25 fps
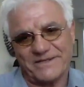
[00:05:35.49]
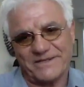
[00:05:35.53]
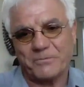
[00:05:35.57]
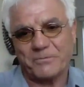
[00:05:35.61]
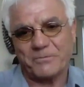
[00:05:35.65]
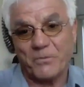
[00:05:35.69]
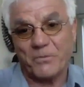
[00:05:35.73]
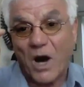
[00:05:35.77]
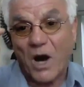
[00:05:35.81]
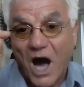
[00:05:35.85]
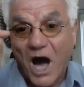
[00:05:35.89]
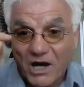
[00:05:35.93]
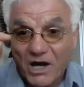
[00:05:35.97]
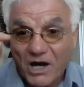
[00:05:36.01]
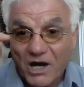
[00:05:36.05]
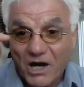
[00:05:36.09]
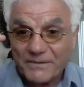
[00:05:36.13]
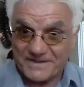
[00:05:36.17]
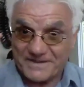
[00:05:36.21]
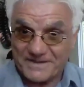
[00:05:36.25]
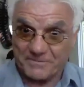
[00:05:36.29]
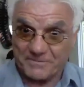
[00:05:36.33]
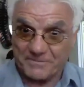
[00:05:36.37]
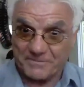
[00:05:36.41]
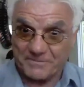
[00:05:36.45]

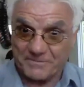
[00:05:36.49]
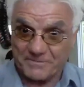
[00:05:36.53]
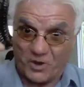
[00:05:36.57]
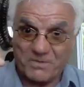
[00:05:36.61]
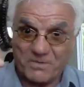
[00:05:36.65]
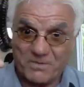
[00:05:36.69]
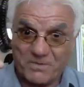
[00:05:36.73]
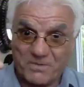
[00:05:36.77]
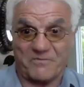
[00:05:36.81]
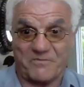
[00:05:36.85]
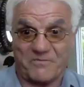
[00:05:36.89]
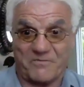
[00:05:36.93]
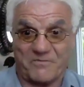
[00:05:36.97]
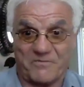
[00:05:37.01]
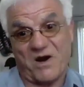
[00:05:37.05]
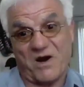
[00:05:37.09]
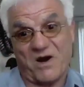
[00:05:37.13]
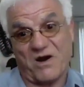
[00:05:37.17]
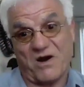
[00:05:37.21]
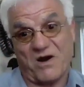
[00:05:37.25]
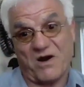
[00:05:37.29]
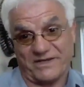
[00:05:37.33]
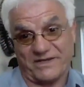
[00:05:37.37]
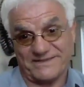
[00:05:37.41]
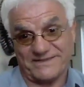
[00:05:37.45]
The problem of
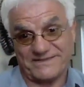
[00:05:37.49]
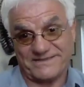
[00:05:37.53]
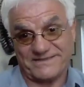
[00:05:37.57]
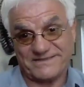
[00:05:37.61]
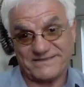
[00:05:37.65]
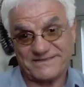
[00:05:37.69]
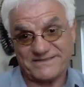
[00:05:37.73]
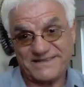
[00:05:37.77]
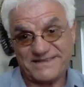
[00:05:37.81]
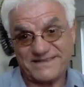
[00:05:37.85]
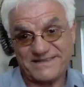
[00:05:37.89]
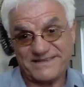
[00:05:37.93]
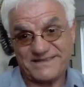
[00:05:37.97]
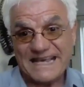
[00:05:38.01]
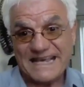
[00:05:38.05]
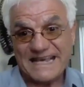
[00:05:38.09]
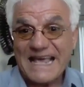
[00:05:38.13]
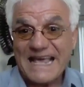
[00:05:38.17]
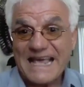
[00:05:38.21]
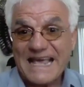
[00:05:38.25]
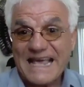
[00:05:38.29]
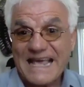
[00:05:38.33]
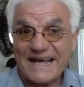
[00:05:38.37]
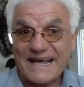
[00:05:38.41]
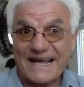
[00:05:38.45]
Baha'is
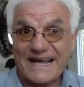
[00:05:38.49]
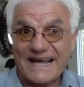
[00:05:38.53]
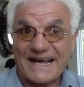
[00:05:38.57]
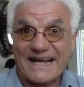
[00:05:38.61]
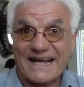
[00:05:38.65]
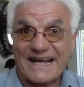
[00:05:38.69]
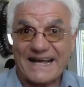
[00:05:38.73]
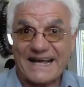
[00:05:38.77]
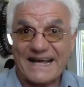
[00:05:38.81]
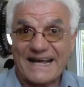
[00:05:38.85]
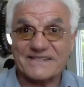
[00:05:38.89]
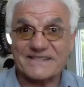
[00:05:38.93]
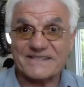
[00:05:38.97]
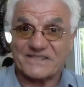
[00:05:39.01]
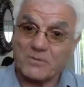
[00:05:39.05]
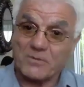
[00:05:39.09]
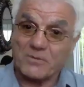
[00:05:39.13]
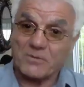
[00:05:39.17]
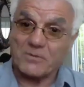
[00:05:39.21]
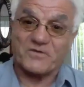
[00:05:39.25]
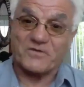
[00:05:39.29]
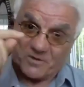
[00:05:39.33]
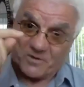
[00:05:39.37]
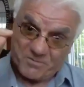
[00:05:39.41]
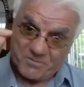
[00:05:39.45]
and the
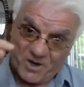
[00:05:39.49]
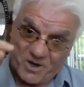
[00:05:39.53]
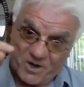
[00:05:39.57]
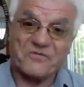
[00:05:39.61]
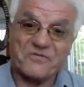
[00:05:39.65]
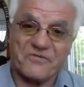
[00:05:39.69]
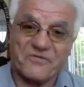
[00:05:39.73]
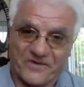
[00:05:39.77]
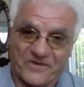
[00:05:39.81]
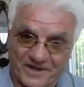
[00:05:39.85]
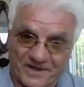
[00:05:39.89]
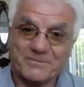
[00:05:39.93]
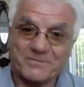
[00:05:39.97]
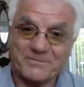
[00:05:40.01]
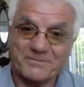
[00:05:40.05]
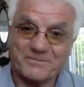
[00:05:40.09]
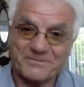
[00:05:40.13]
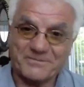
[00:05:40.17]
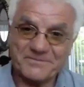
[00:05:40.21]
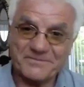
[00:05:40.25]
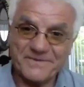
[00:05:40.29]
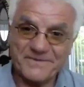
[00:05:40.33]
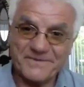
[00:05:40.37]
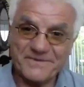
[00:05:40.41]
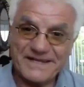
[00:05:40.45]
subject of my
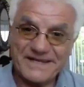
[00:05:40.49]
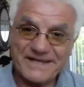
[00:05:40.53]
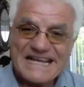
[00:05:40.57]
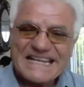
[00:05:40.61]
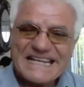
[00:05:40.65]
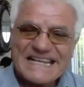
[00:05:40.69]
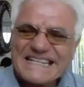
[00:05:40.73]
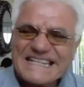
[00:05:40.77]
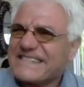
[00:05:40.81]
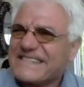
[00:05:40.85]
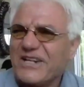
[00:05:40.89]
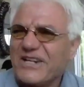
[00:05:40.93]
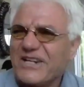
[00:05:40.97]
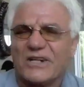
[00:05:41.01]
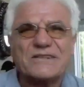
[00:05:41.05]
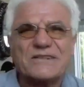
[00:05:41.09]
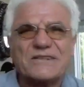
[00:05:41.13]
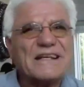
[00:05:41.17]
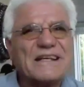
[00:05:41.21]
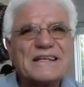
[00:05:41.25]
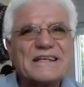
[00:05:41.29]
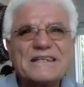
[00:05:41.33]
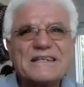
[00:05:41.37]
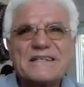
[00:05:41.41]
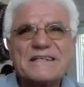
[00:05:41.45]
film is
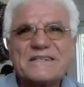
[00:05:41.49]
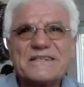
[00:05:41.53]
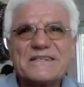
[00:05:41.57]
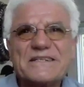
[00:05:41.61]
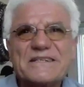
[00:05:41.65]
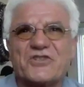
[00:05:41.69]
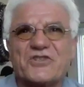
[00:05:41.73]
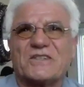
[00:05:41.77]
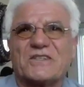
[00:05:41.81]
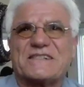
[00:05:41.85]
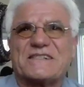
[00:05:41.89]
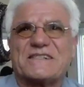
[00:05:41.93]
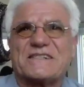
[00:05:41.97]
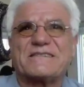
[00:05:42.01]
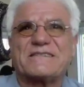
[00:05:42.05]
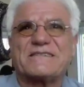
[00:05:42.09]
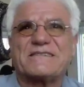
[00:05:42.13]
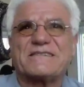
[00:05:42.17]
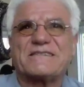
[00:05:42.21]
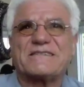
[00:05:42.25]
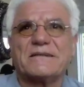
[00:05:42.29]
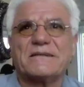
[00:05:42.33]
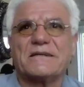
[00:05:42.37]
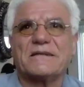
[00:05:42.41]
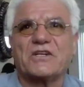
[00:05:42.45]
not just
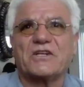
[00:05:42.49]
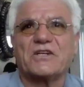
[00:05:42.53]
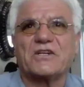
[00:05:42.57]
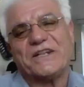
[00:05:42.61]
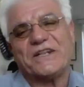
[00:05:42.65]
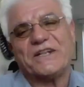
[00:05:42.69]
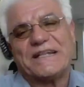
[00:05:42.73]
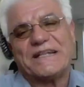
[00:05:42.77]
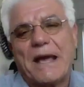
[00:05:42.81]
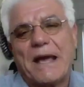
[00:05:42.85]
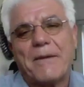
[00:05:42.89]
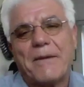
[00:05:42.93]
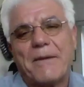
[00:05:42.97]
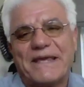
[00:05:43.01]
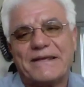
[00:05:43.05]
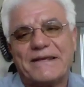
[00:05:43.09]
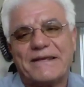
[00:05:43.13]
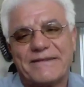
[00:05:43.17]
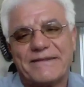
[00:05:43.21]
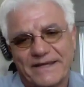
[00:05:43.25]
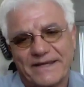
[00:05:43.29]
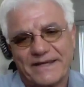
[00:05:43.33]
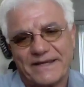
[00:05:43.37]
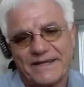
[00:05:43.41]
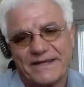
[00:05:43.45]

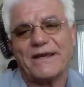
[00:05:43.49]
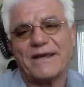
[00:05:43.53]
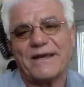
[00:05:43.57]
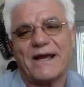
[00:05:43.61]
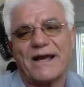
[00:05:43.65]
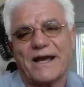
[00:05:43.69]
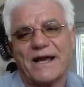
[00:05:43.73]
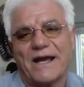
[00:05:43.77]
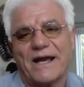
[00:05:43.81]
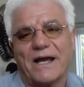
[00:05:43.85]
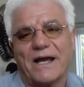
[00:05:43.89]
condemning the